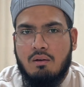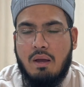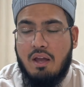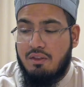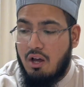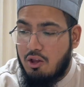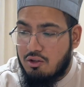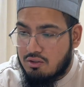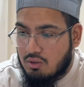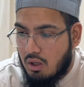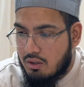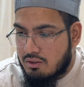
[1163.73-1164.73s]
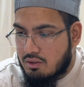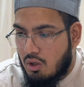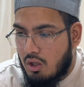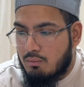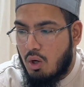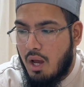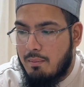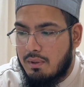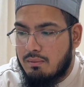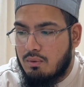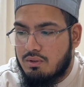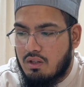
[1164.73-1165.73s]
and the other scholar is called
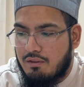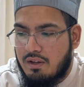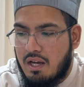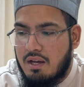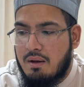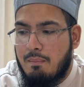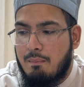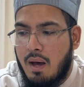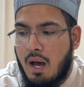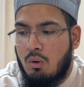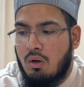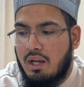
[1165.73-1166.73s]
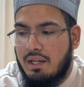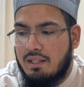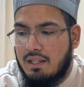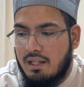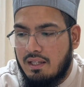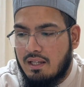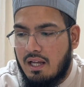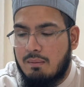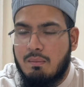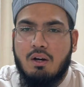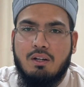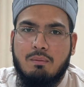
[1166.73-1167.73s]
Muhammad Mustafa Ma'ul Aynain
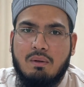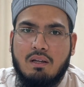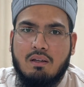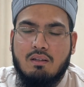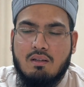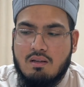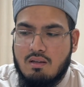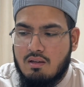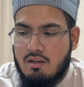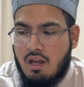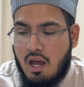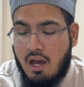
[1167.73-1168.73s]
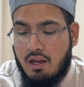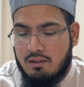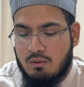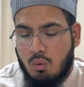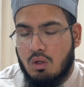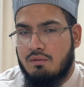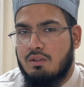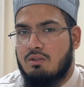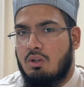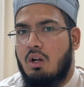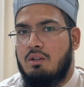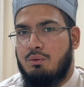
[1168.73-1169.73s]
al-Maghribi. And one of the
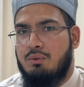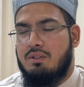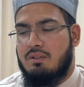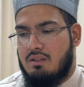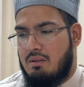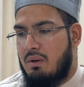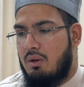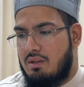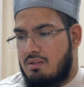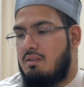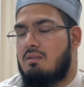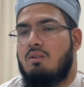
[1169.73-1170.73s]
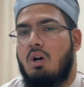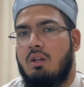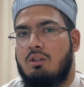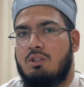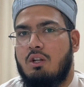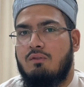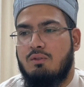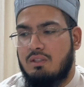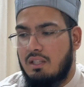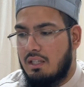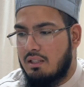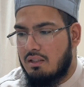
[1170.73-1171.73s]
scholars we'll discuss about is this scholar,
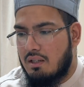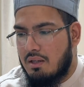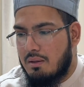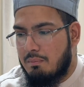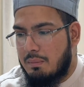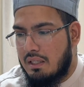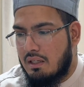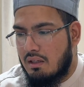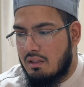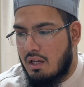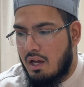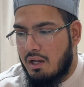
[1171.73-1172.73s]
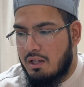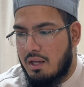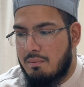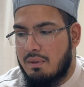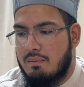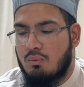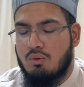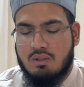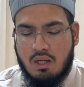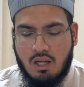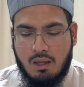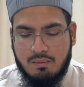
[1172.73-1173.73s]
Sharafuddin bin Yahya bin Musa
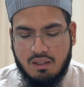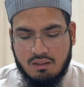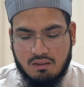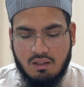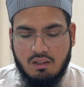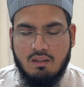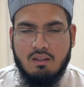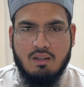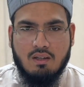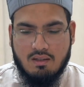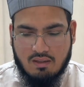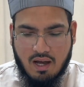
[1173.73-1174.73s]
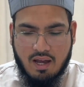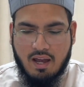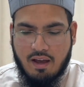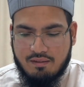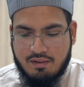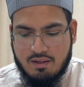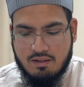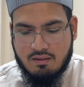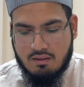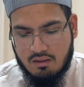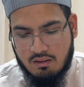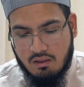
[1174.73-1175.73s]
al-Amriti, because I have
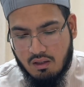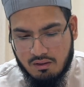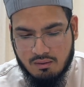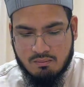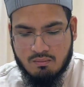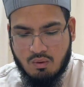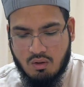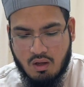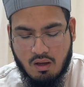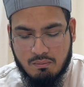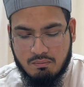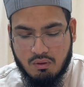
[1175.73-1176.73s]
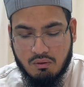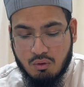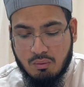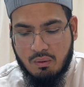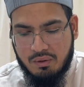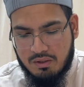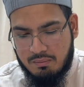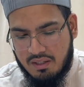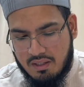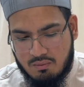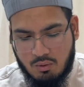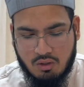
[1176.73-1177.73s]
his nazm manzuma with me
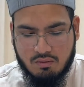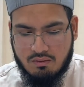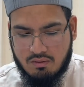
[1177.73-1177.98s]
as well.